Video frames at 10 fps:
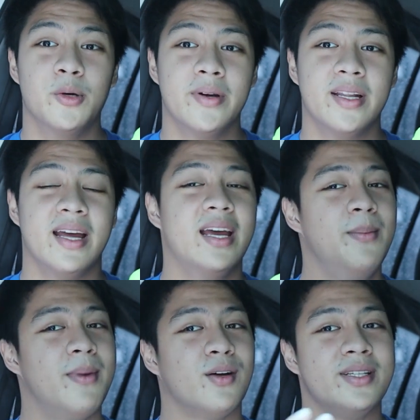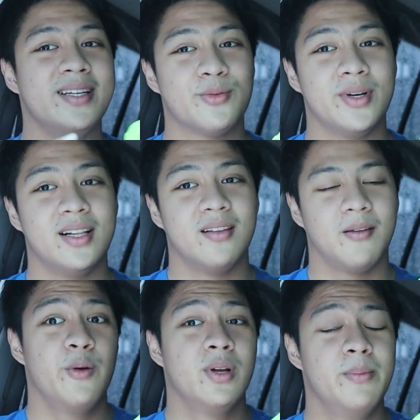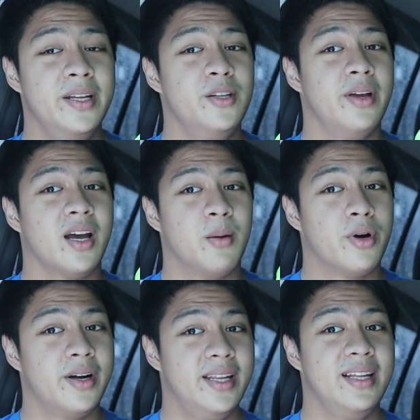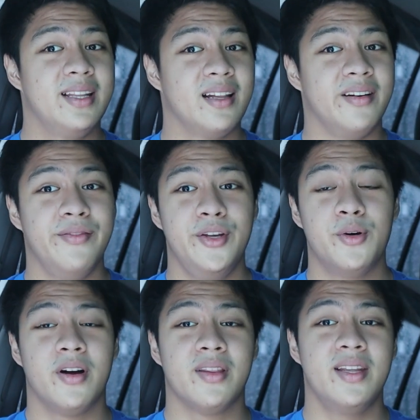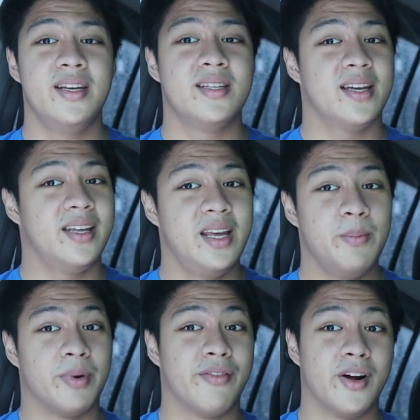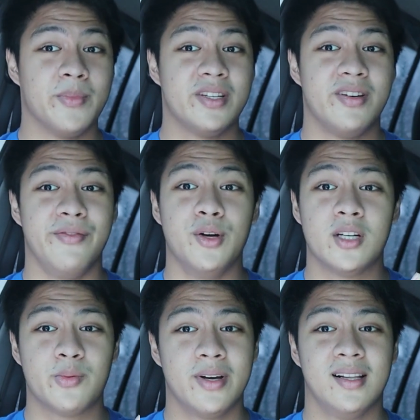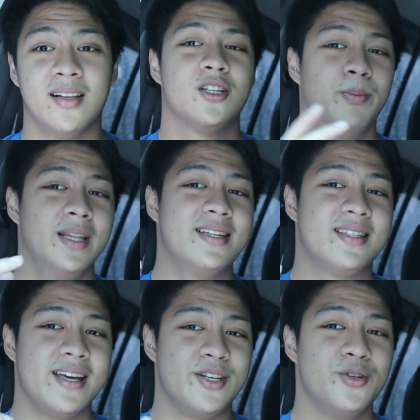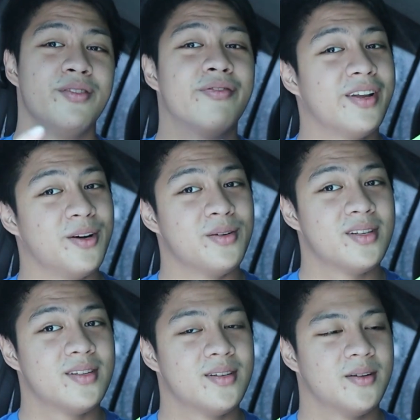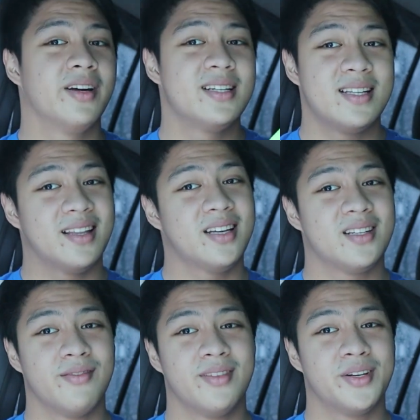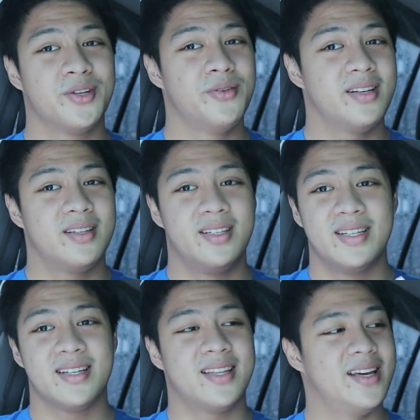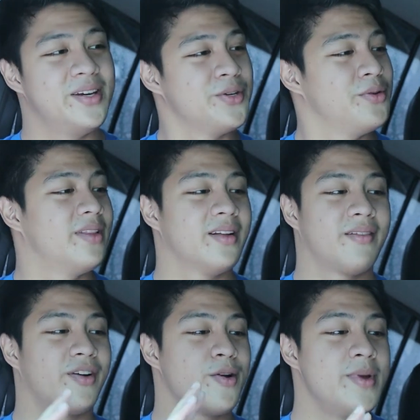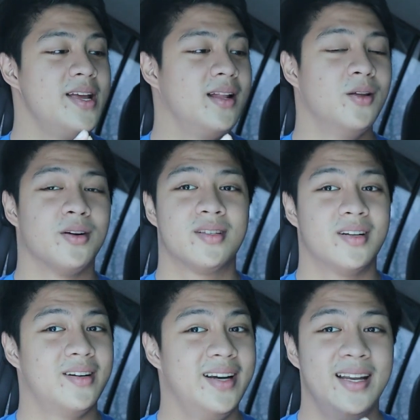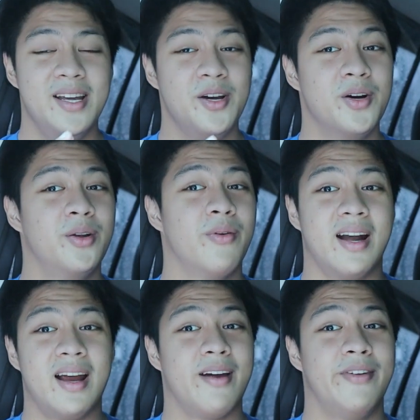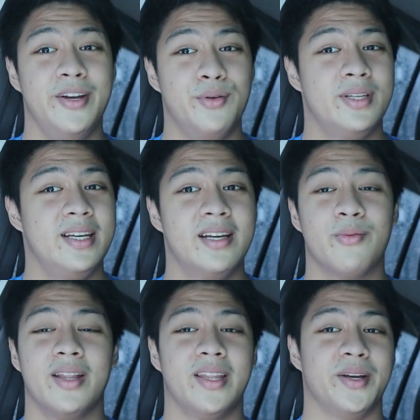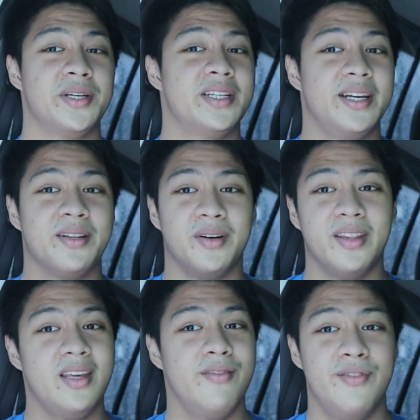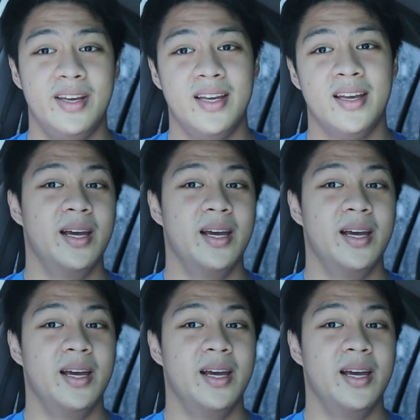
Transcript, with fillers: fluid and bouncy as well. I will be doing a more detailed review on these and a performance review as well, so please stay tuned for those. For the aesthetics of the shoe, it's just a shoe that for me looks really good wherever you see it, whether you see it on TV,